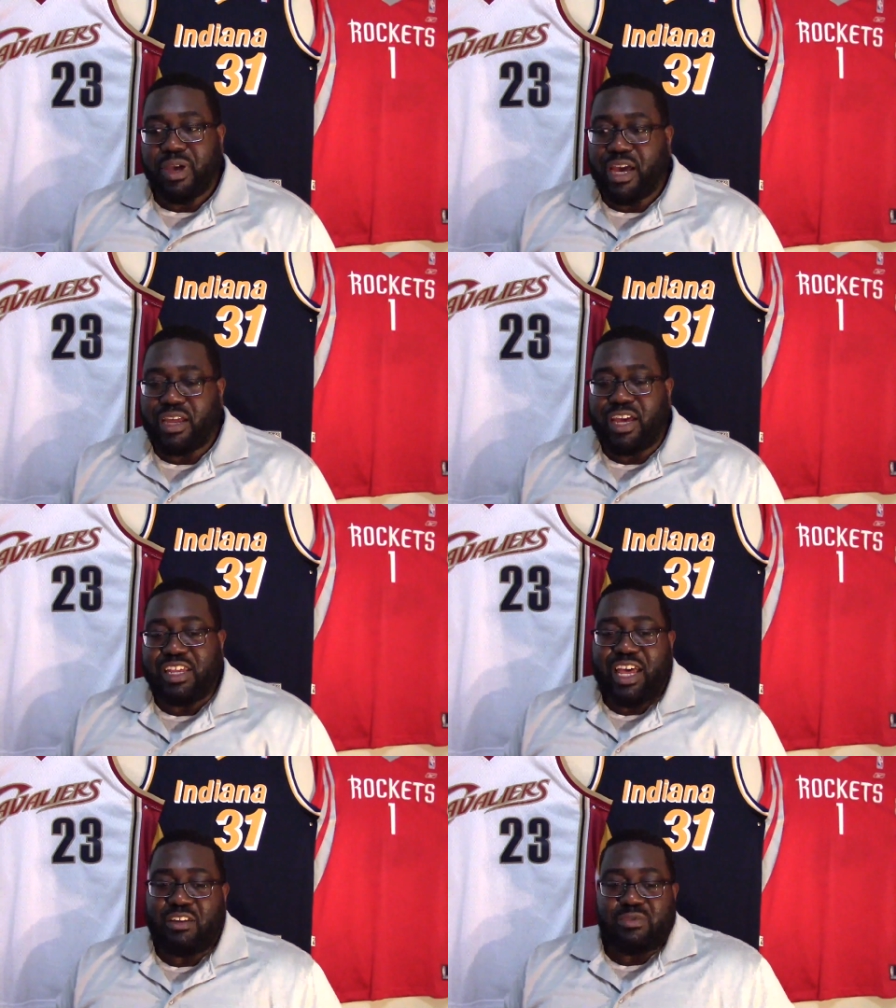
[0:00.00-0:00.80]

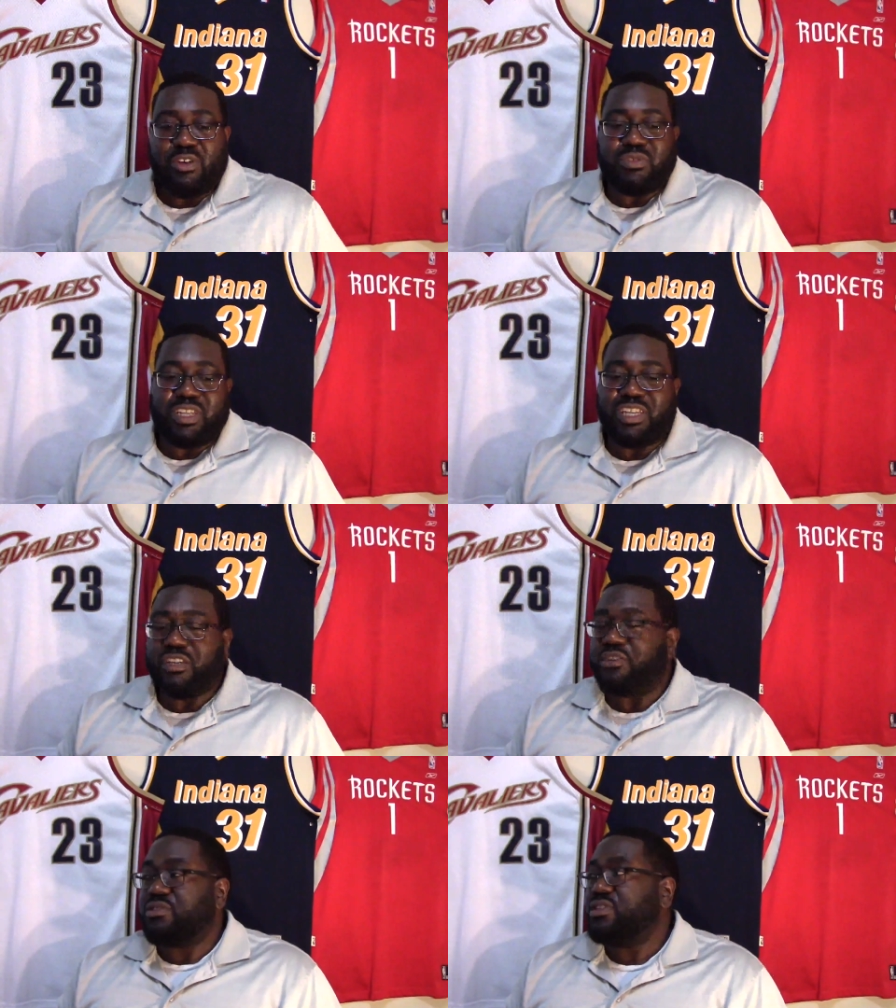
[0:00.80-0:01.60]
I don't know that he
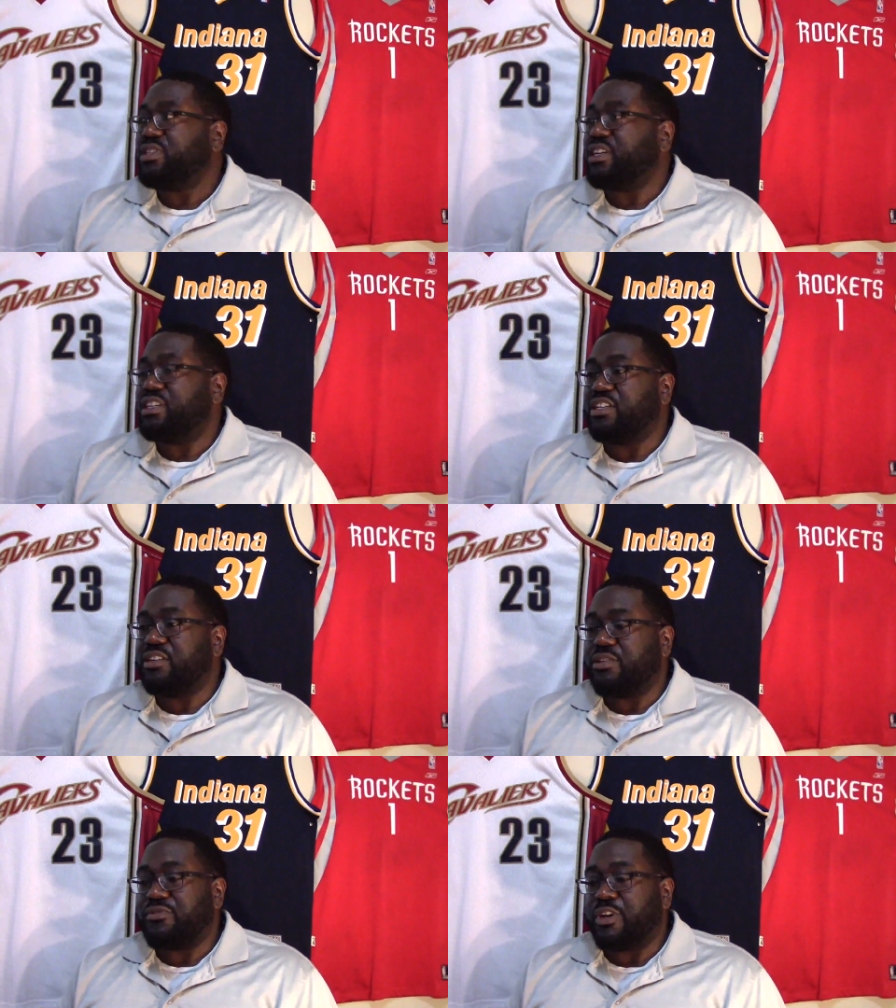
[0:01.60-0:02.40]
could
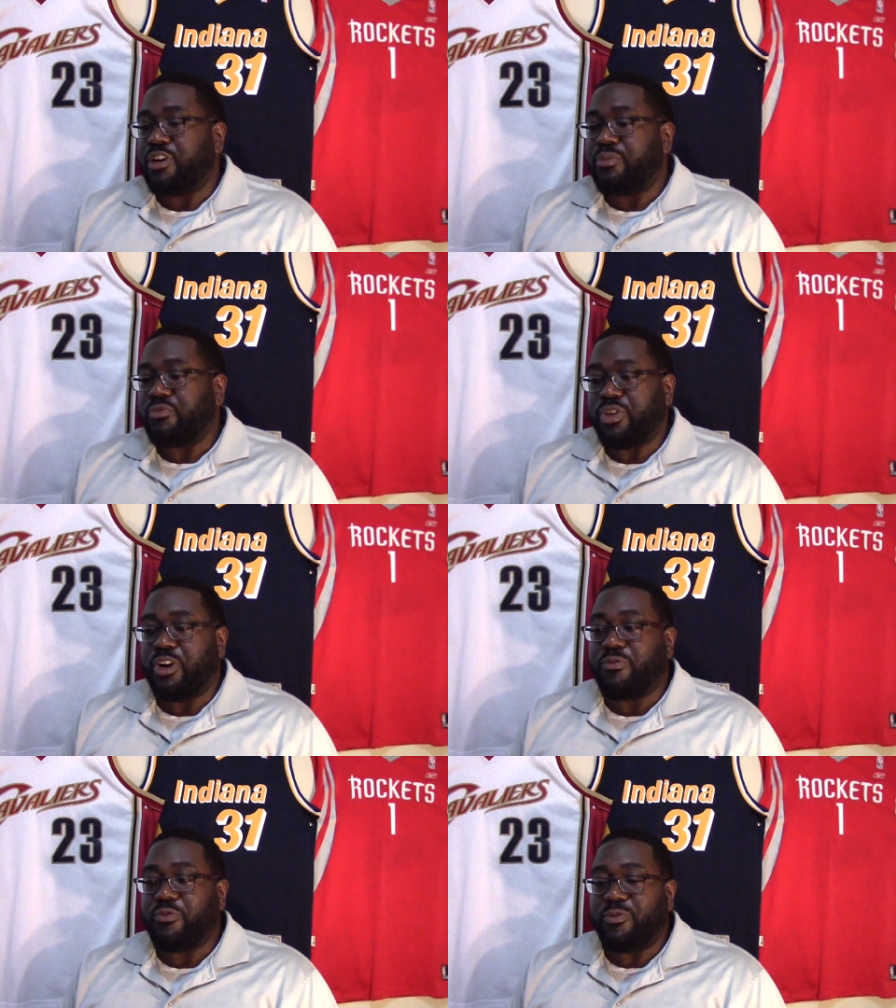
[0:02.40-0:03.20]
have
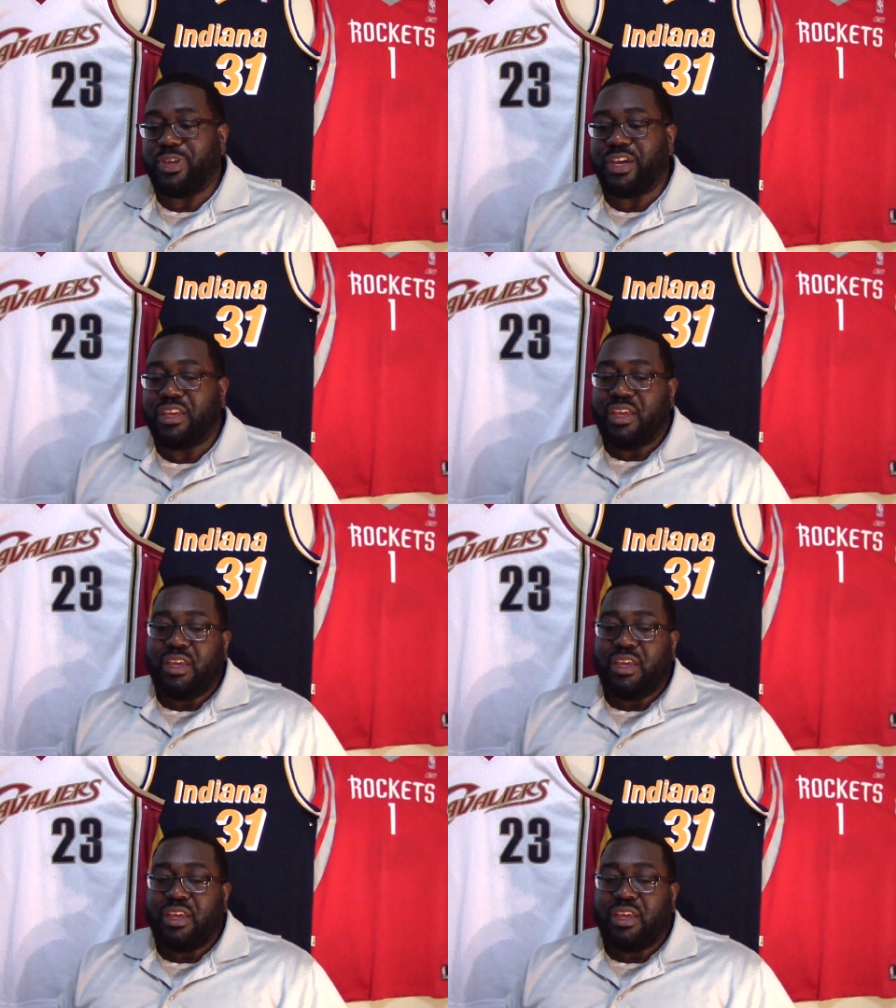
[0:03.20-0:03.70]
recovered from that.